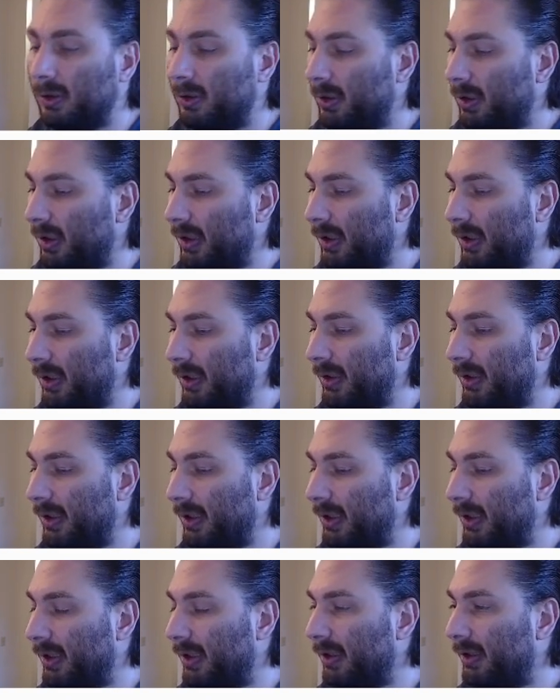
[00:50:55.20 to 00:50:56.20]
And
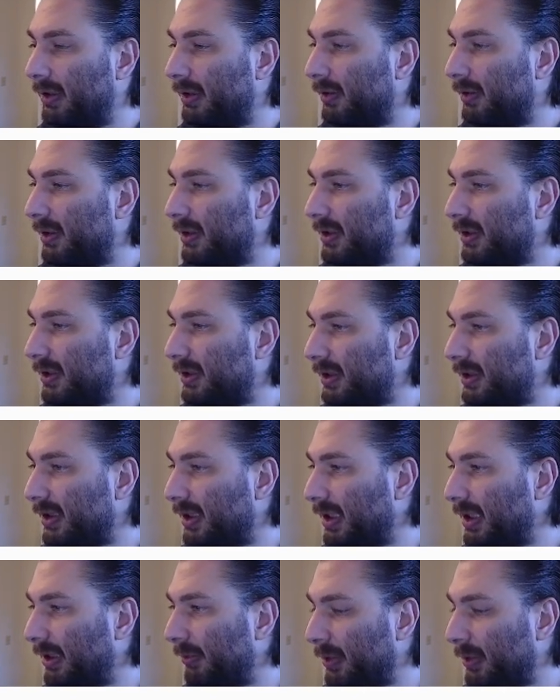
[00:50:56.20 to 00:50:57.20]
then
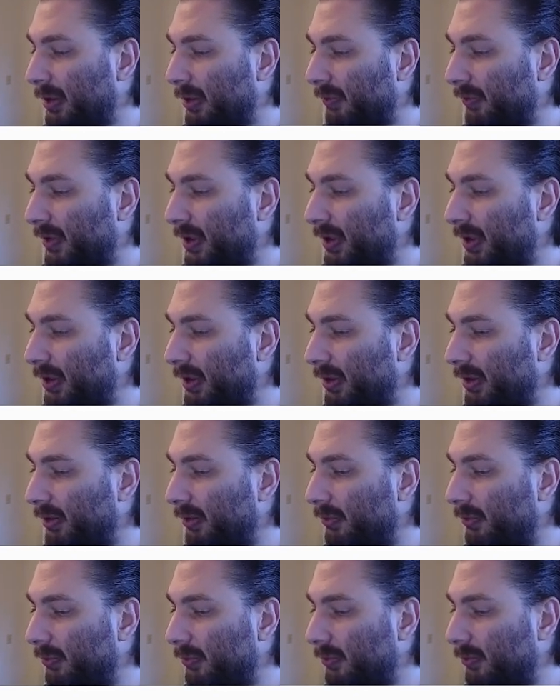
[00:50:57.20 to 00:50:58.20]
same thing over here.
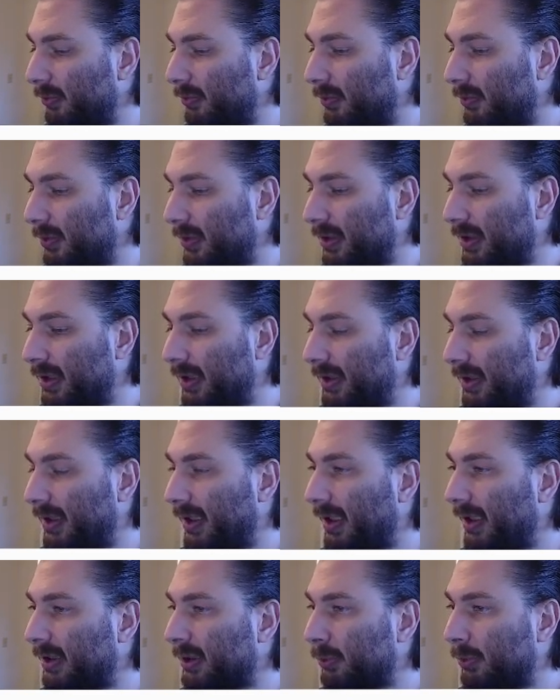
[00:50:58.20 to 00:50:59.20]
Get the
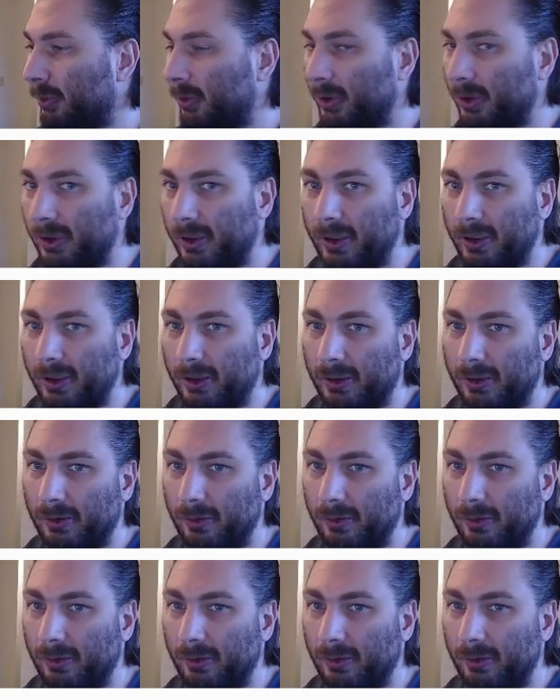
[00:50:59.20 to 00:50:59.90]
x coordinate